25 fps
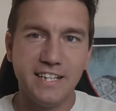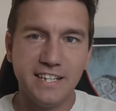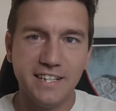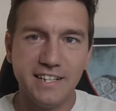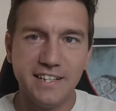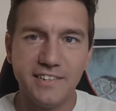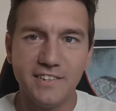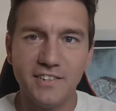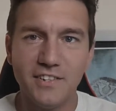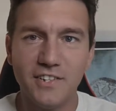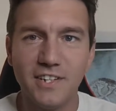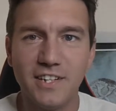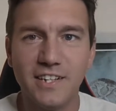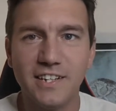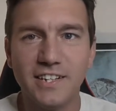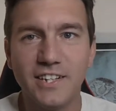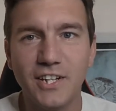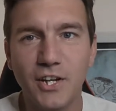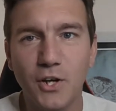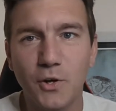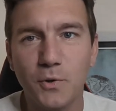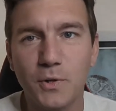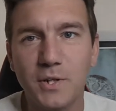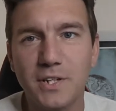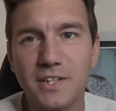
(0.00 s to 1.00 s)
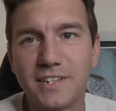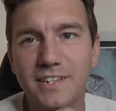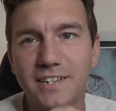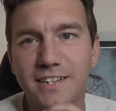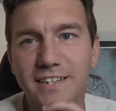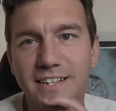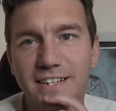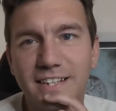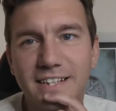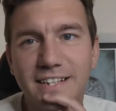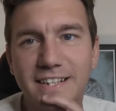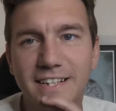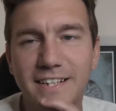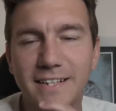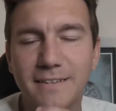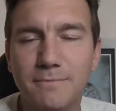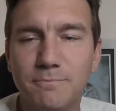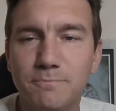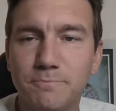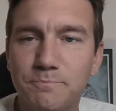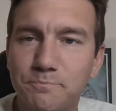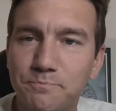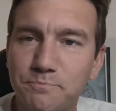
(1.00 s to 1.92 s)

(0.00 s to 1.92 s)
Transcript: in, you know, into Lindon